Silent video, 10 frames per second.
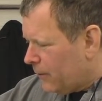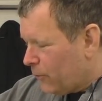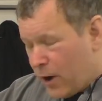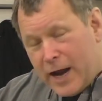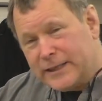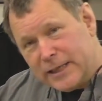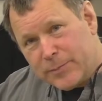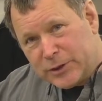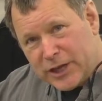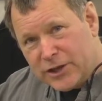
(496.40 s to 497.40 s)
Where I see the
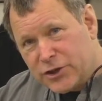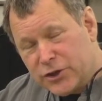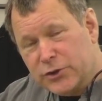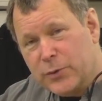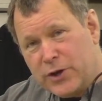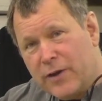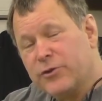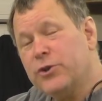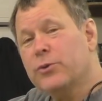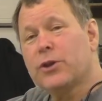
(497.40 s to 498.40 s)
potential is when you have
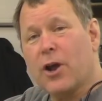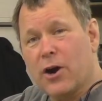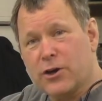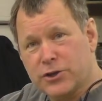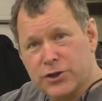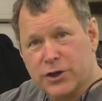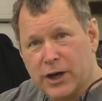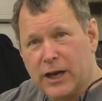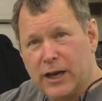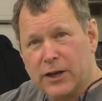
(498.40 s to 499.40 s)
to do large,
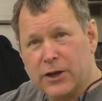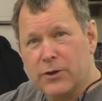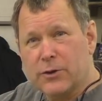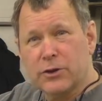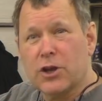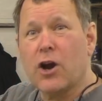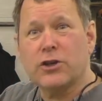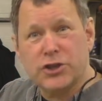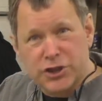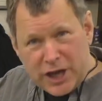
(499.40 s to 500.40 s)
uh,
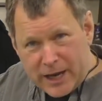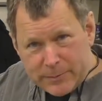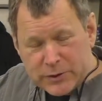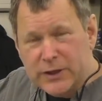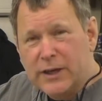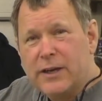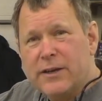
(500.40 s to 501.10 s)
large shapes,